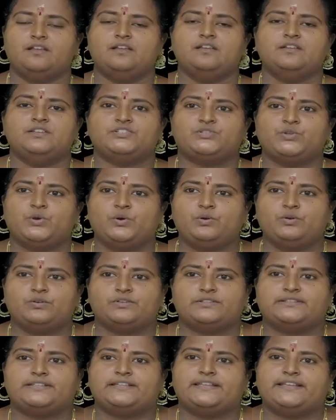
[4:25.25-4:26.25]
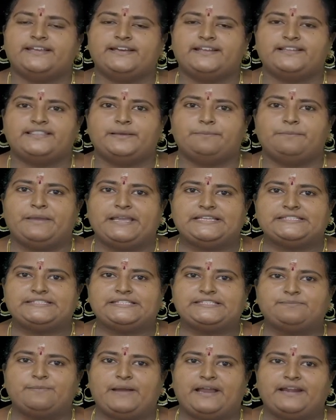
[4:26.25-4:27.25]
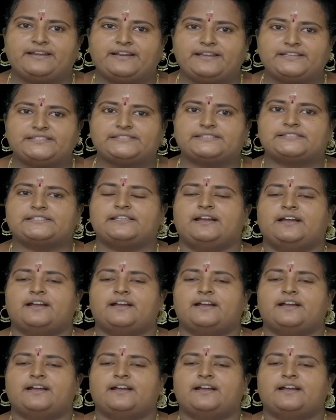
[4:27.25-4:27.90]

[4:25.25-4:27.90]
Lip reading: So here the basis matrix